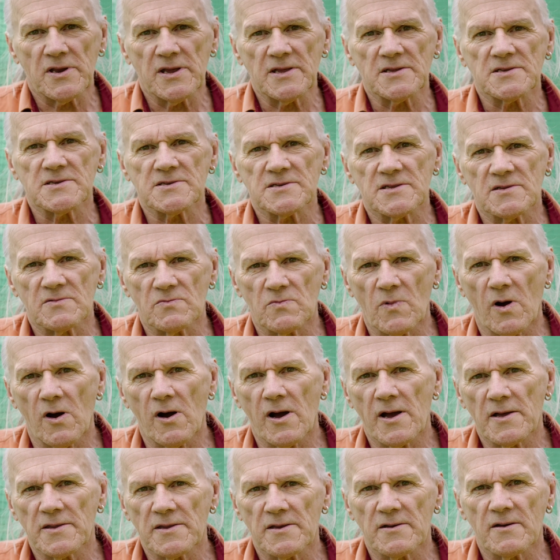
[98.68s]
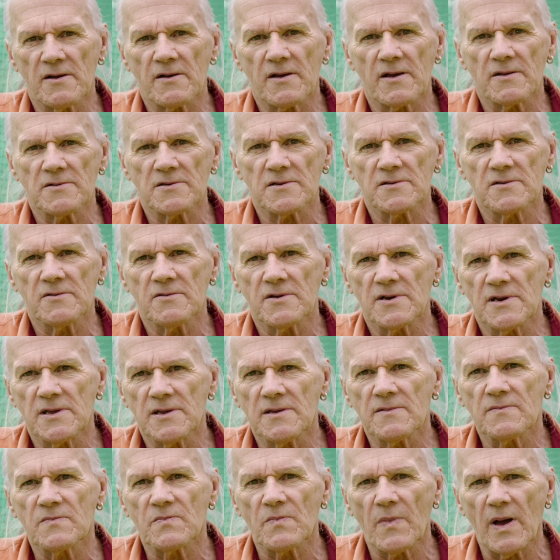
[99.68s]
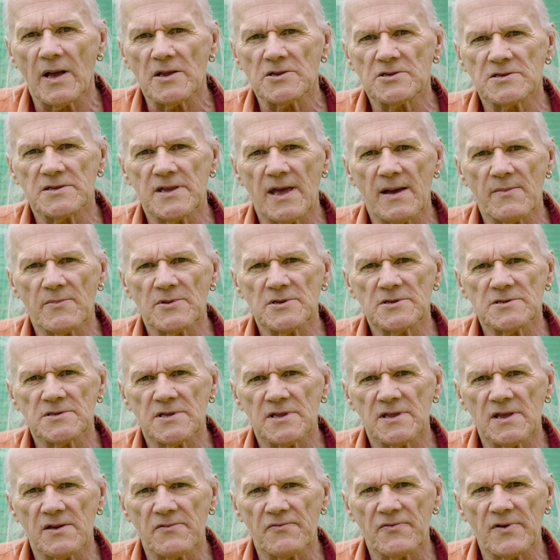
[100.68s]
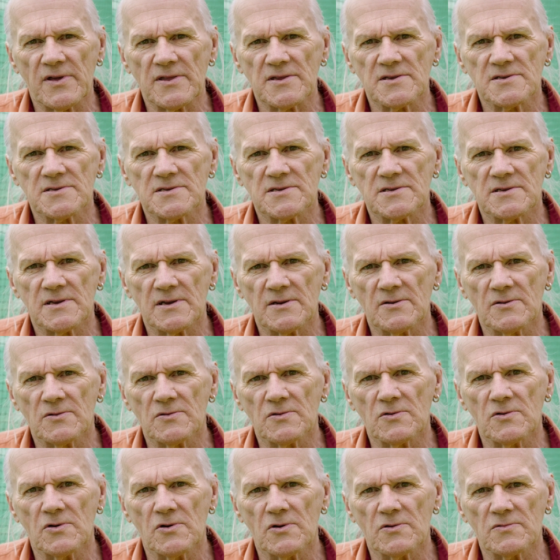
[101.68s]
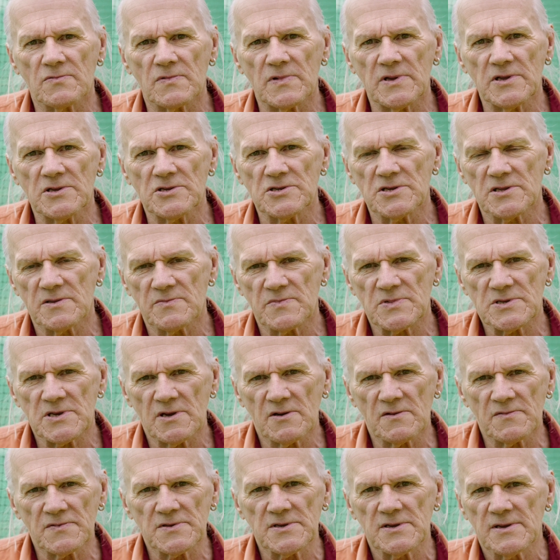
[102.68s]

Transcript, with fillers: hits the wire, they're not going to do any major damage to their feathers or, uh, or injure themselves.